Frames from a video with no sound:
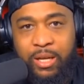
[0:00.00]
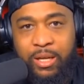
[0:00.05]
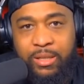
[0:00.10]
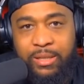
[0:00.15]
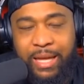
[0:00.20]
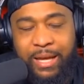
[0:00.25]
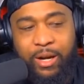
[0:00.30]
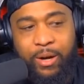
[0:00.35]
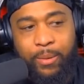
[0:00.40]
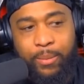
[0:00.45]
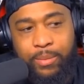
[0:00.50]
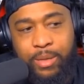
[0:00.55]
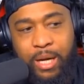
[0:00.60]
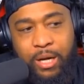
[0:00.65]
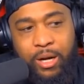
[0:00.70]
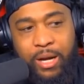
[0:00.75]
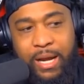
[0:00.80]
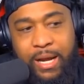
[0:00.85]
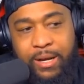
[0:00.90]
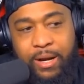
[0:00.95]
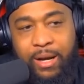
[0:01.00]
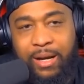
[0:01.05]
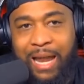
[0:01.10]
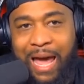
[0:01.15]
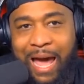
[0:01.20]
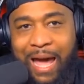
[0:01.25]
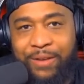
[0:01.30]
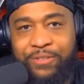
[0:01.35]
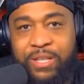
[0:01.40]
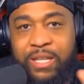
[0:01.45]
that are in their
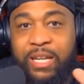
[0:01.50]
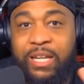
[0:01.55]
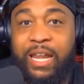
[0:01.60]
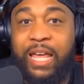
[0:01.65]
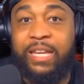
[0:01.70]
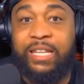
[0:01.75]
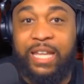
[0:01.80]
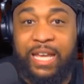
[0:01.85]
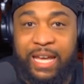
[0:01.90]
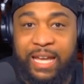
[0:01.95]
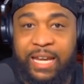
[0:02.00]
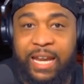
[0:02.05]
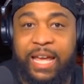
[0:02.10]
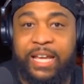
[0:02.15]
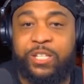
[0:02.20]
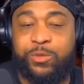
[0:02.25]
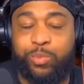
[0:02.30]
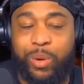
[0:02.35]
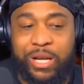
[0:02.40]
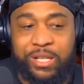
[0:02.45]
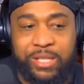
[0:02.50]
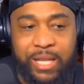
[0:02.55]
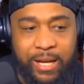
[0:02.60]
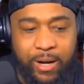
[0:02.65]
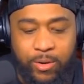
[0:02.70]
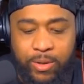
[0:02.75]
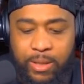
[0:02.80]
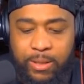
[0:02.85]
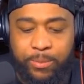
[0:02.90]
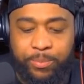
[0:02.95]
lives, and then they then express that
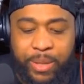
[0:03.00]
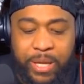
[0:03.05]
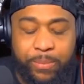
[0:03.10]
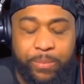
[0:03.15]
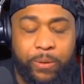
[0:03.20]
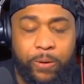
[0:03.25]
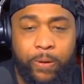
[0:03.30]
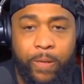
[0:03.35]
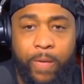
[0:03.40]
on other people.